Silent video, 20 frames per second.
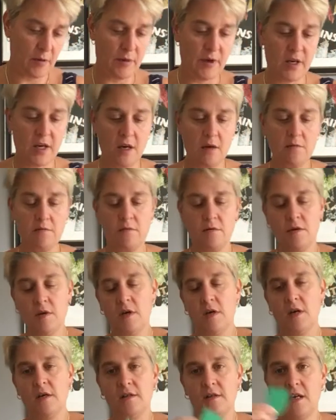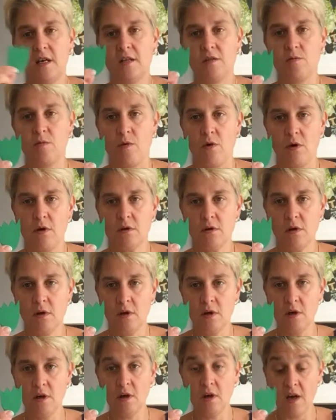Go. There's one,
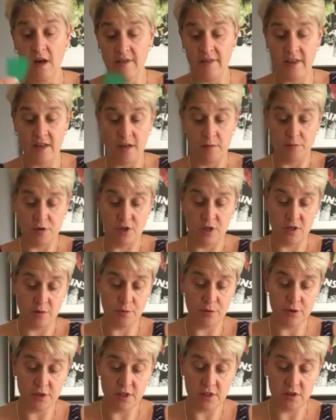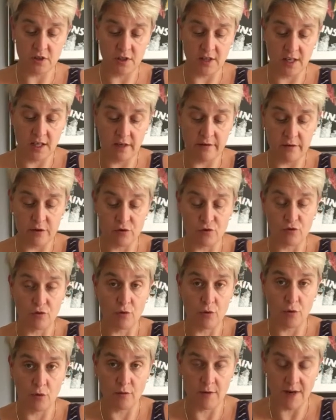and then I'm just going to put it on here and
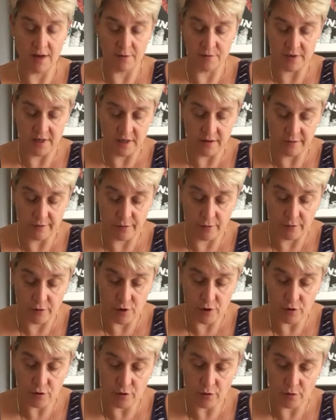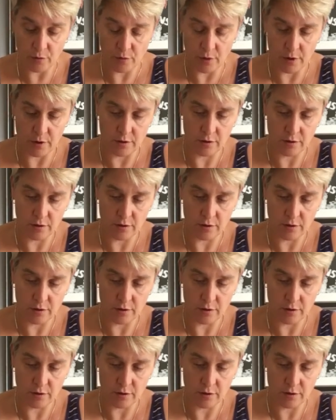draw around it for another one.